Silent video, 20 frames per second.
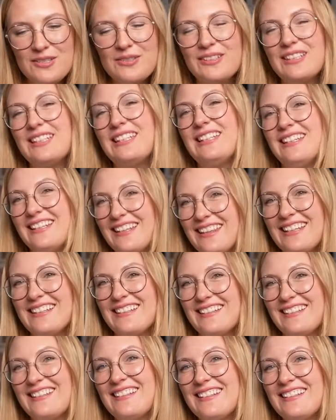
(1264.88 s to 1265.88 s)
hear
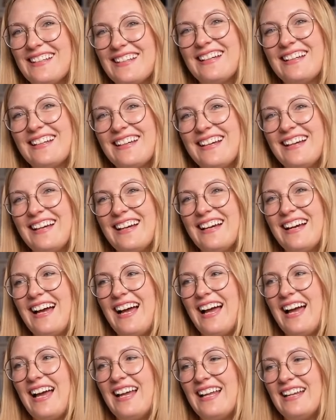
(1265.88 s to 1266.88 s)
this.
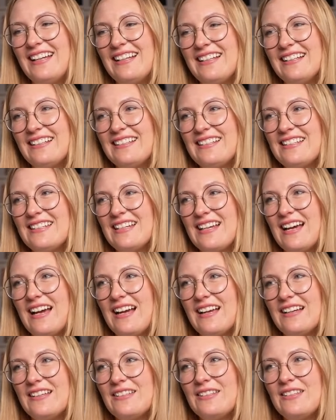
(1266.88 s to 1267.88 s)
And
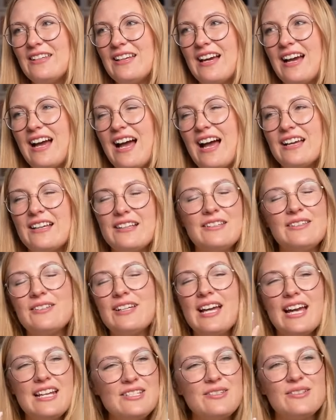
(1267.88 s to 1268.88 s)
you
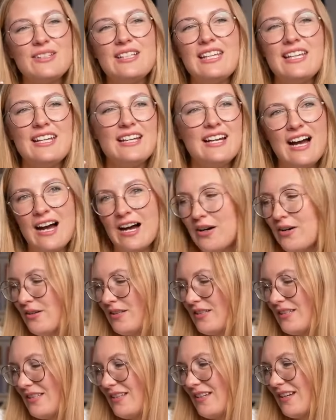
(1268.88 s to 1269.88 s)
get to geek
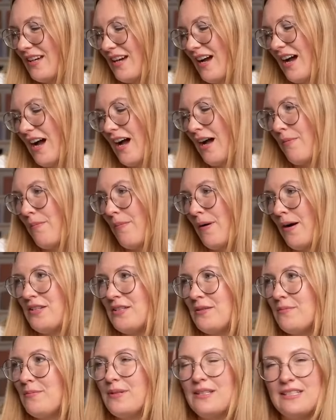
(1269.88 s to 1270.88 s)
out mm-hmm. about
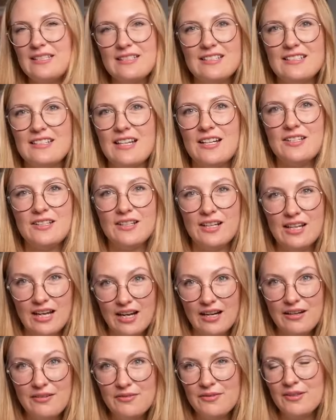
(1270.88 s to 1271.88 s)
the business that you
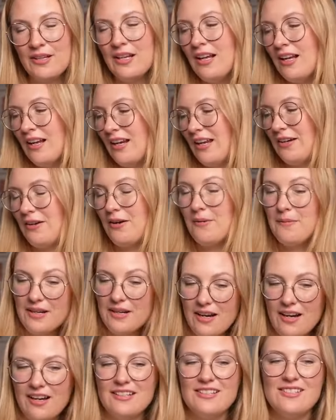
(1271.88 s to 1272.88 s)
love. Like, oh my
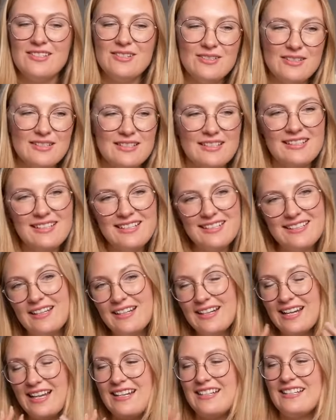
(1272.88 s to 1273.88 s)
God, doing this and this
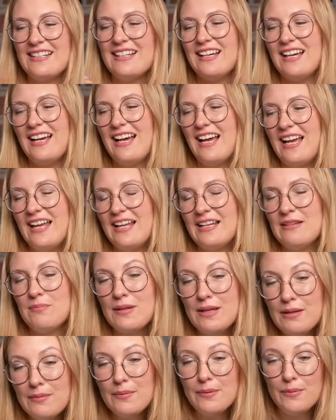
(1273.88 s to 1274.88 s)
and that. And
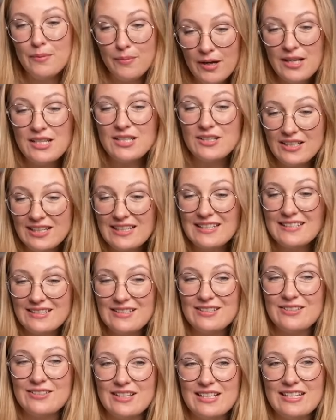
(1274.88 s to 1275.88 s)
people want to listen
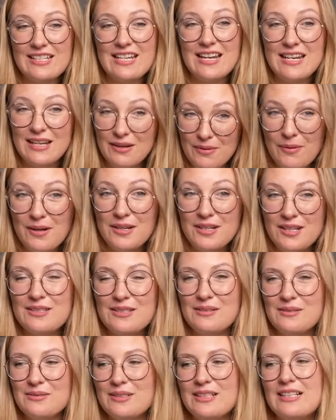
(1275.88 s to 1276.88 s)
to it and they want
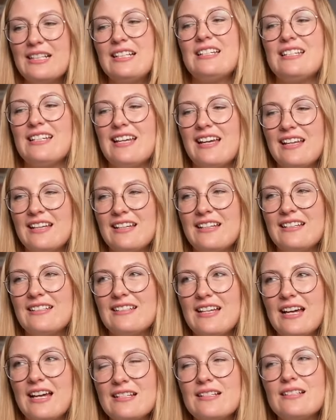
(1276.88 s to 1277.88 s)
to do it. And
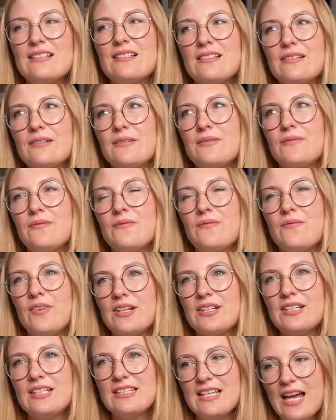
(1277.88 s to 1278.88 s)
that's
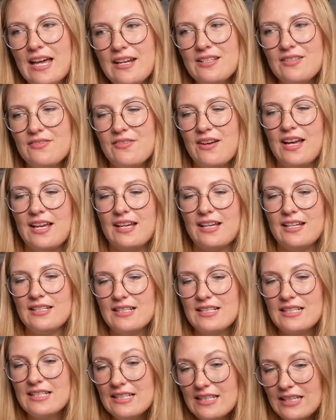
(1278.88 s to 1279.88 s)
very satisfying. And
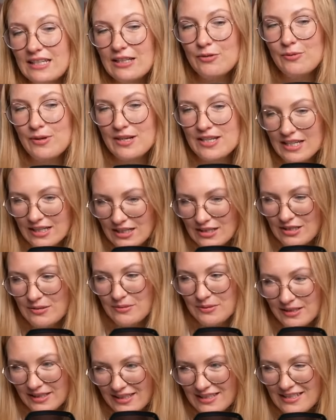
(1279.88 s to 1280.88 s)
then seeing when they do
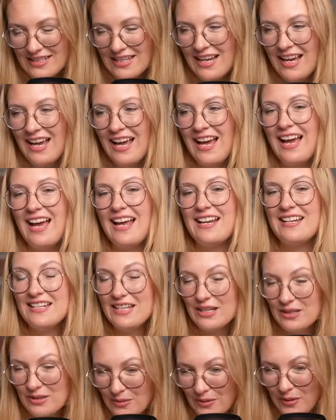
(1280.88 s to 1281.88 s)
it and then
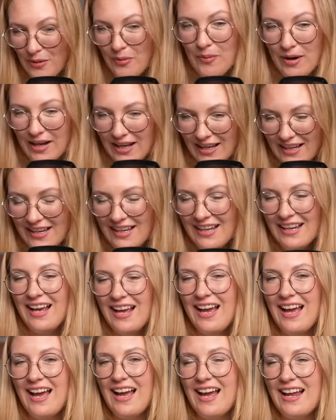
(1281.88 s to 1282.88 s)
they're doing well.
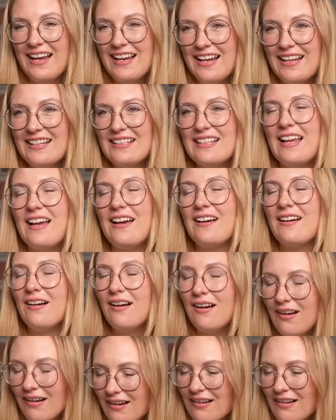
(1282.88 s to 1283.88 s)
And then it's like, oh,